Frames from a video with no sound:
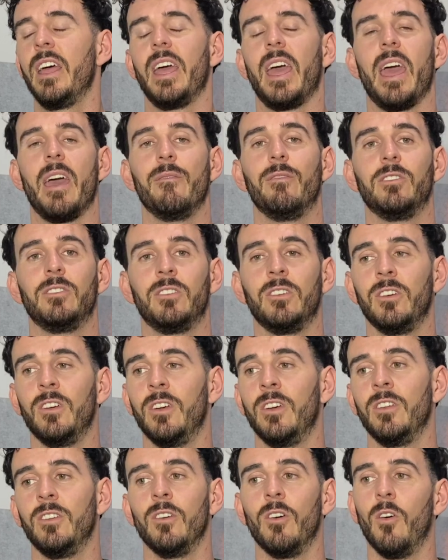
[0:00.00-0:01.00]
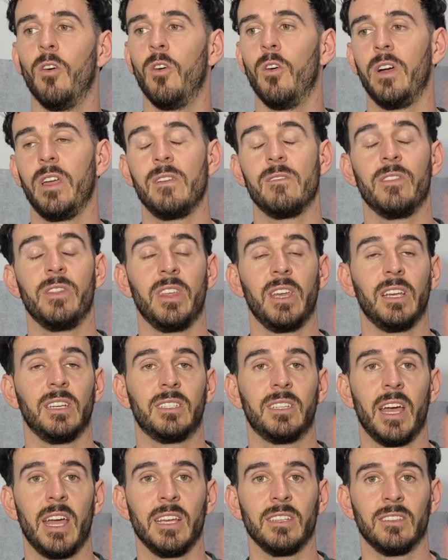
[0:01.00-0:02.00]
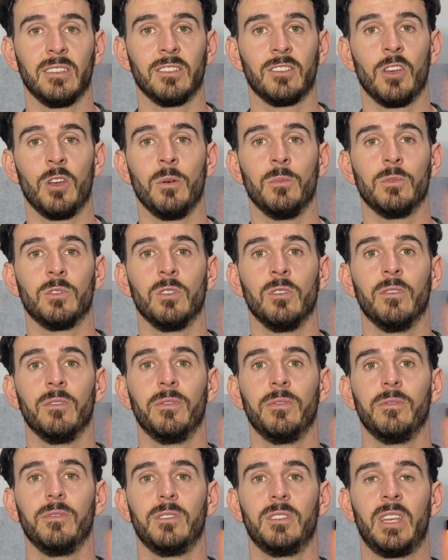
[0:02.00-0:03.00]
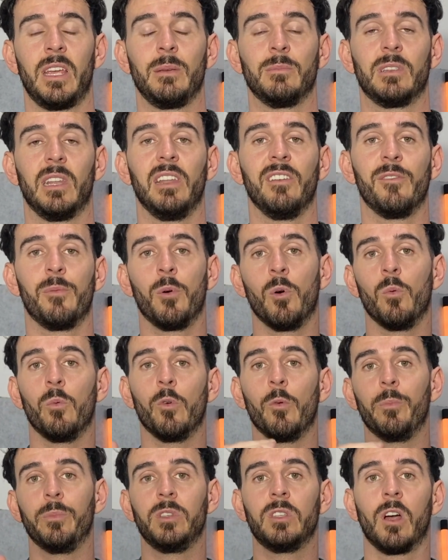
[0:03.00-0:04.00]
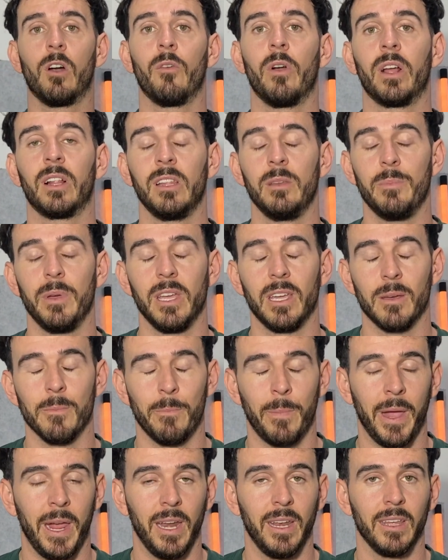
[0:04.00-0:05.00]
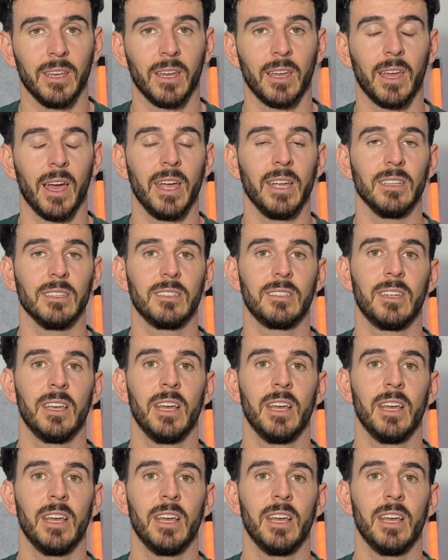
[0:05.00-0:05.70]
Everton, or even these days in terms of teams that Liverpool will directly be competing against